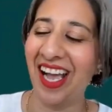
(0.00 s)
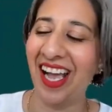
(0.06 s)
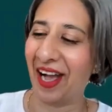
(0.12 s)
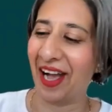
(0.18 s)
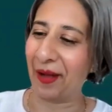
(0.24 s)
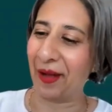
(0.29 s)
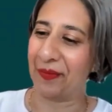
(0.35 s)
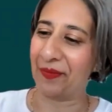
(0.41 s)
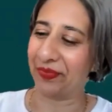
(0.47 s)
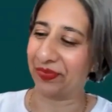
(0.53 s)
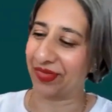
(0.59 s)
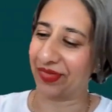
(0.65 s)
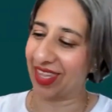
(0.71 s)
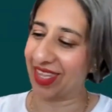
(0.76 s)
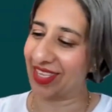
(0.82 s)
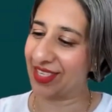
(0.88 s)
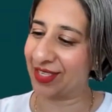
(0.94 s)

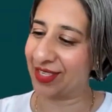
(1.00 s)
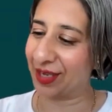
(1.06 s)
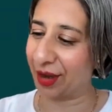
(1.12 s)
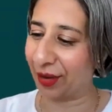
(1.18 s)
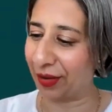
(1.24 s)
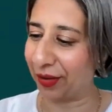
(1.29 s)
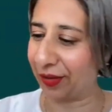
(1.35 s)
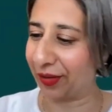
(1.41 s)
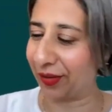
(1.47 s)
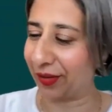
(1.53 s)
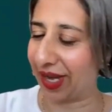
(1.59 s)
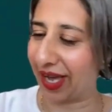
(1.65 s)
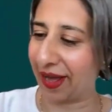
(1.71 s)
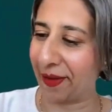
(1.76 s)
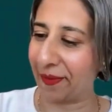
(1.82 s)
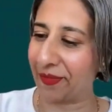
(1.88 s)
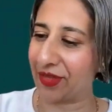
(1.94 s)
So
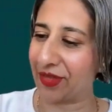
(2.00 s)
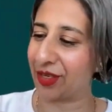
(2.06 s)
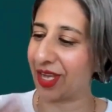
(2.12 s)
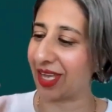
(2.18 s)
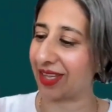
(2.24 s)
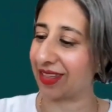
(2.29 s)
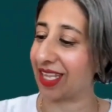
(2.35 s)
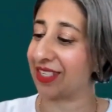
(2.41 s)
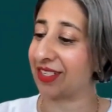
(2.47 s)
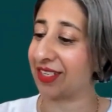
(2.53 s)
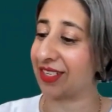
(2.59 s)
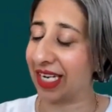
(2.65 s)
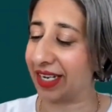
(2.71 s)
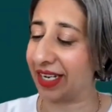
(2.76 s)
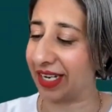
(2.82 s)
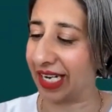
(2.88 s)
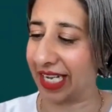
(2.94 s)
yeah, that's
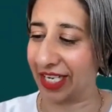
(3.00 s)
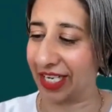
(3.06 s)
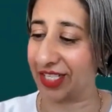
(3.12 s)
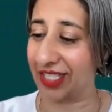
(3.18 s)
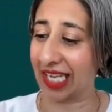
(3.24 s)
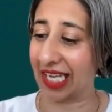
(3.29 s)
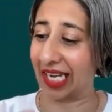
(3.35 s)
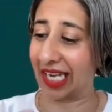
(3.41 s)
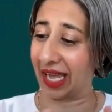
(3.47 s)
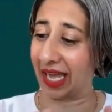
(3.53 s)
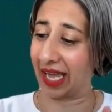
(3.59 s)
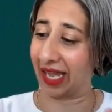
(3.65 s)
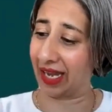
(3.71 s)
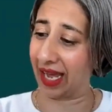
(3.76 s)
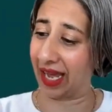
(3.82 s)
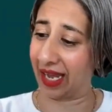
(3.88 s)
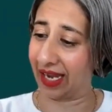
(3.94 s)
really, really interesting. And
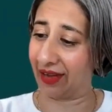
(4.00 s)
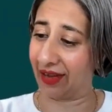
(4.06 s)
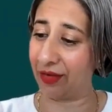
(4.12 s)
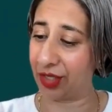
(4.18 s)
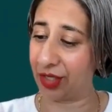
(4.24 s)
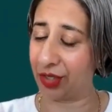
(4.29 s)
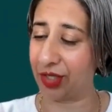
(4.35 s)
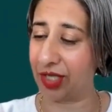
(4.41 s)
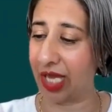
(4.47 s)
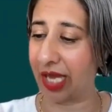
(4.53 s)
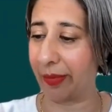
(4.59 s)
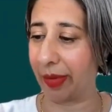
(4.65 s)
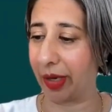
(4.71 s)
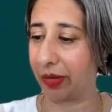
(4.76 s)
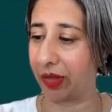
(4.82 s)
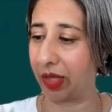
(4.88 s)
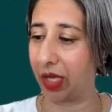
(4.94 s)
I love what you say
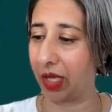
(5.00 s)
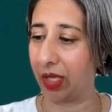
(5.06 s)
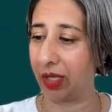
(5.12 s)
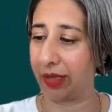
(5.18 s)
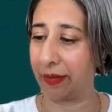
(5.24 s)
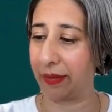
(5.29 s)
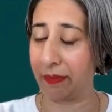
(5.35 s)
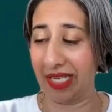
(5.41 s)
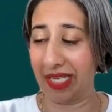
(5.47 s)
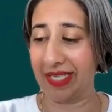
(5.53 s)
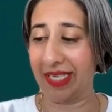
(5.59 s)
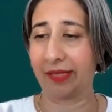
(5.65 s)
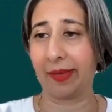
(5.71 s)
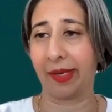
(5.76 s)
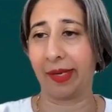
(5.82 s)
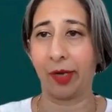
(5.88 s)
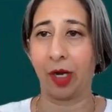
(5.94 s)
about the
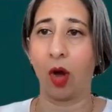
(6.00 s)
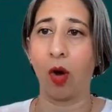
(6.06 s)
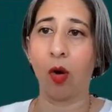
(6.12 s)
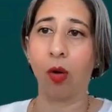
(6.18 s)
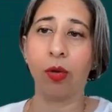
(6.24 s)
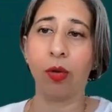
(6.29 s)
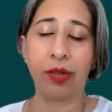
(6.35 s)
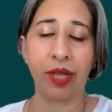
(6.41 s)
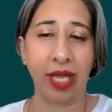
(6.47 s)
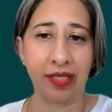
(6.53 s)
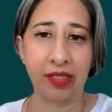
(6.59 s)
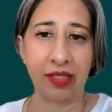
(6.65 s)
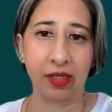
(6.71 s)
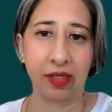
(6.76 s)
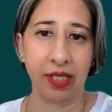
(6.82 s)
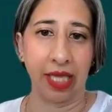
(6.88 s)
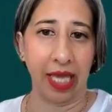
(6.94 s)
meetings, but I'm going to hold that
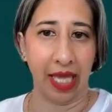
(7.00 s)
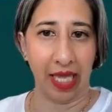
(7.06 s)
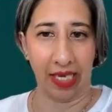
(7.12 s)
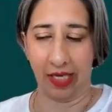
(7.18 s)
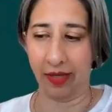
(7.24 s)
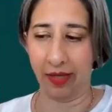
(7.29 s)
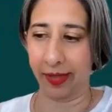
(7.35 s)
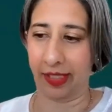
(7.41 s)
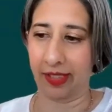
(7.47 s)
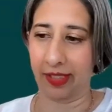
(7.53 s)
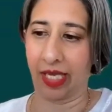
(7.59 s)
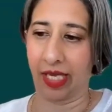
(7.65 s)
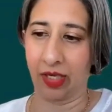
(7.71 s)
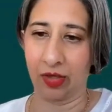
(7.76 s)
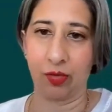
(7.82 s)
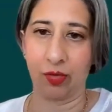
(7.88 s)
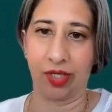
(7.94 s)
till the end because I
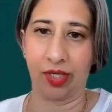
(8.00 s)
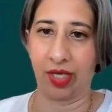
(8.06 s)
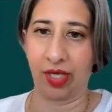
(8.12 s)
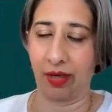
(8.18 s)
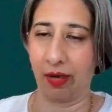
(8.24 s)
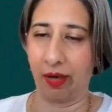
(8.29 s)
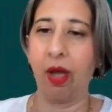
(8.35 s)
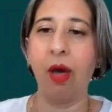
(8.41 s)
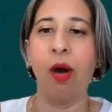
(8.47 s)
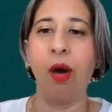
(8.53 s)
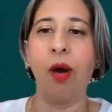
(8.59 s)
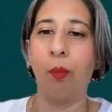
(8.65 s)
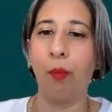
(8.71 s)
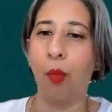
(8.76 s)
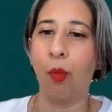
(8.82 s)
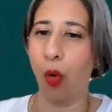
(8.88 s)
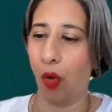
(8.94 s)
do want to hear
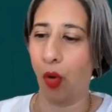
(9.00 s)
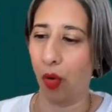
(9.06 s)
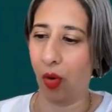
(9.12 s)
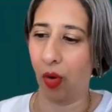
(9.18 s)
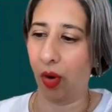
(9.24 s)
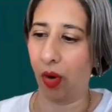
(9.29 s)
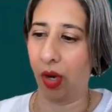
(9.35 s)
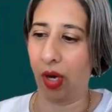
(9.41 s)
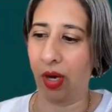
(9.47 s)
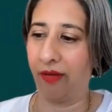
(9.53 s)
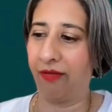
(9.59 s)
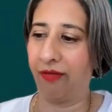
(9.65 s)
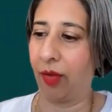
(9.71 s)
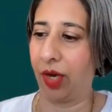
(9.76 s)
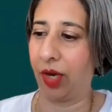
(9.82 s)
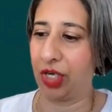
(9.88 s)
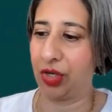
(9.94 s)
more of
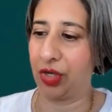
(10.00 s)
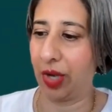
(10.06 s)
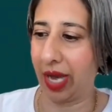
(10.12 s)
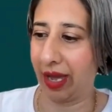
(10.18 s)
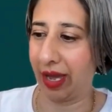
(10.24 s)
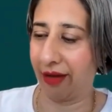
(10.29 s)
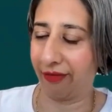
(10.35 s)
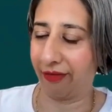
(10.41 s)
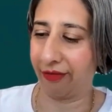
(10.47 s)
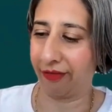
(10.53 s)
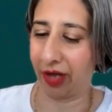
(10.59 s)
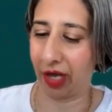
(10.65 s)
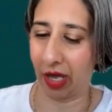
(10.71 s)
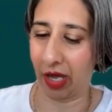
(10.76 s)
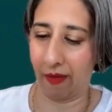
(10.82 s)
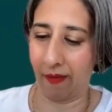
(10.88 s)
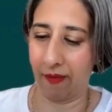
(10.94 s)
what you have
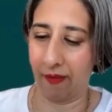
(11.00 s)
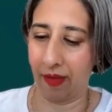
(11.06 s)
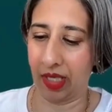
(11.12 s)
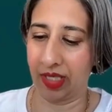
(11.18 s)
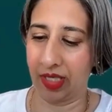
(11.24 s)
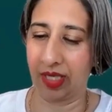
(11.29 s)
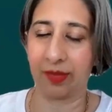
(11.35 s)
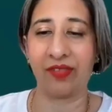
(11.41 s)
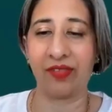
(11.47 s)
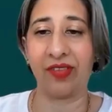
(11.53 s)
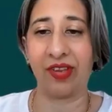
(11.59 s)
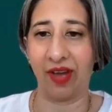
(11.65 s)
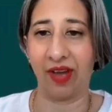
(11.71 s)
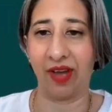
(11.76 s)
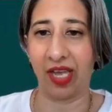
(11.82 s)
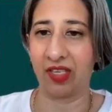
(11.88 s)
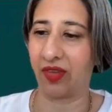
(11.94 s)
in terms of
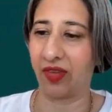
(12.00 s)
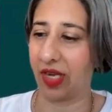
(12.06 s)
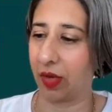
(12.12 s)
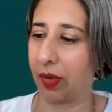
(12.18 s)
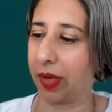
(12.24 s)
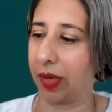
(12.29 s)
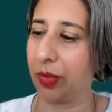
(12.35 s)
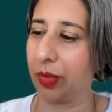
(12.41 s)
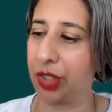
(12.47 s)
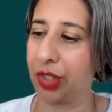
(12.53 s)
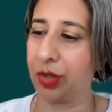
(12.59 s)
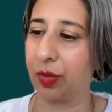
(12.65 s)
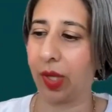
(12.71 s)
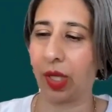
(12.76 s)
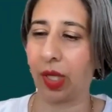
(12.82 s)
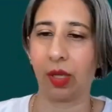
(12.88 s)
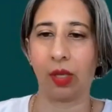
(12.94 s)
advice for anyone
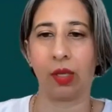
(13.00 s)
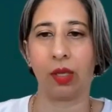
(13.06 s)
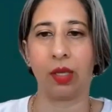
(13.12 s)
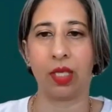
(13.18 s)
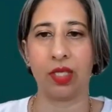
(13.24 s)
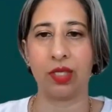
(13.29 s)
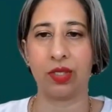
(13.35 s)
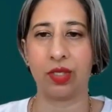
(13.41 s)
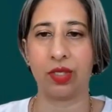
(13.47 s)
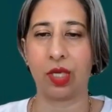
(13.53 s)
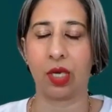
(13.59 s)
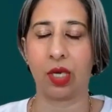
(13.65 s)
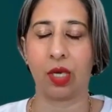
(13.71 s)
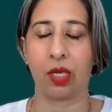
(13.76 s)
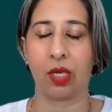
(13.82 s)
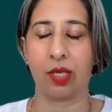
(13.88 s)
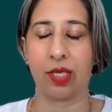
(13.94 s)
pursuing this
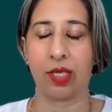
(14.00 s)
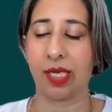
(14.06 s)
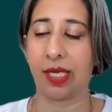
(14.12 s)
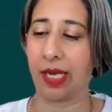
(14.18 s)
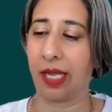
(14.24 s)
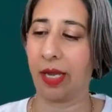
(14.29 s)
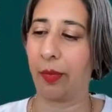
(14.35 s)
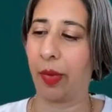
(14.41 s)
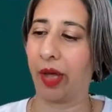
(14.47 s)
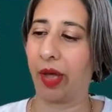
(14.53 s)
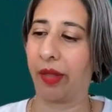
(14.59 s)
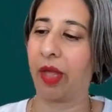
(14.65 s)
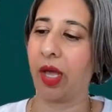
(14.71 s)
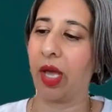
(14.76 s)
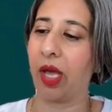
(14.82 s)
career path.